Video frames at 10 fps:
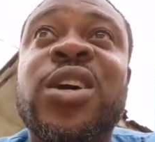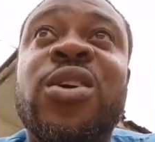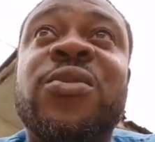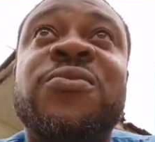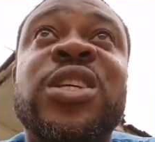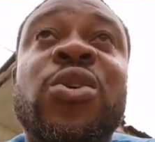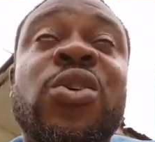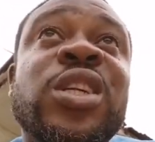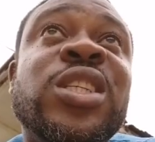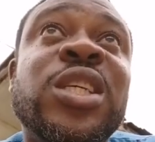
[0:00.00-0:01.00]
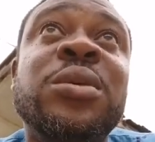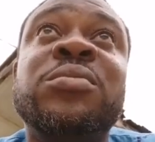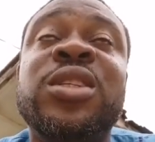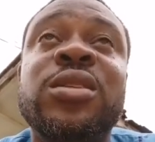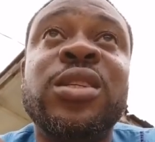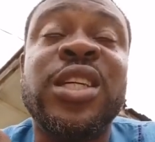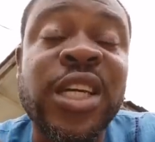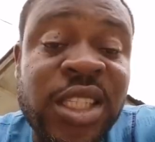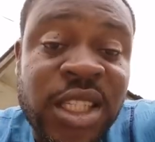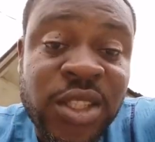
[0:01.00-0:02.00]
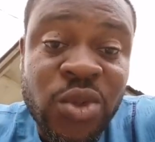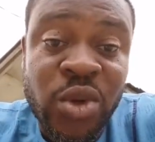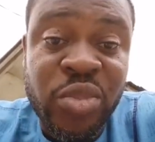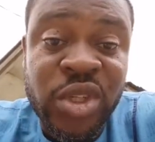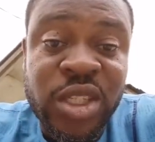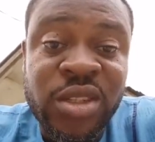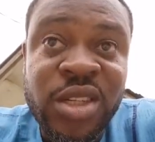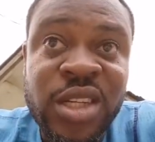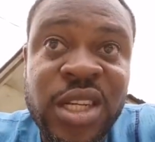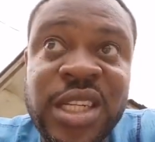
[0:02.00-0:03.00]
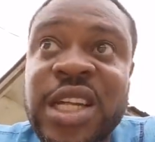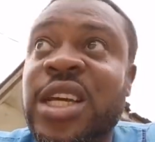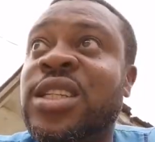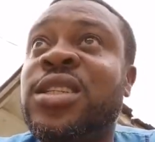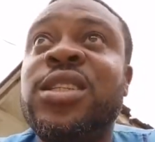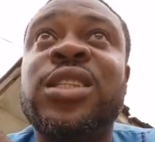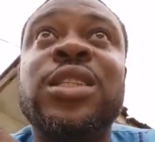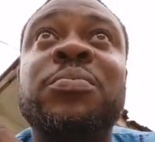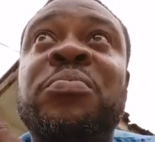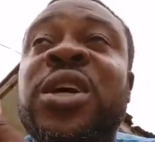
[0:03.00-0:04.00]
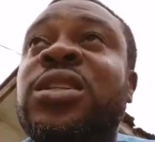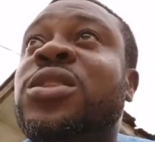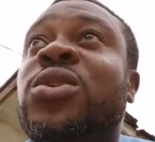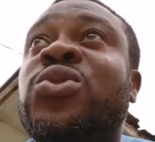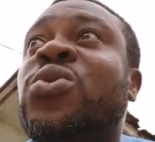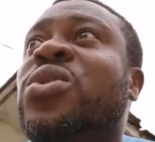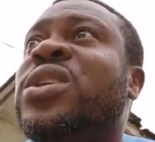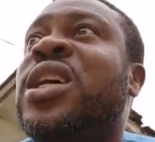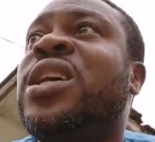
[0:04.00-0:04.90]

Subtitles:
of the organism gets into your body. Then it depends also on,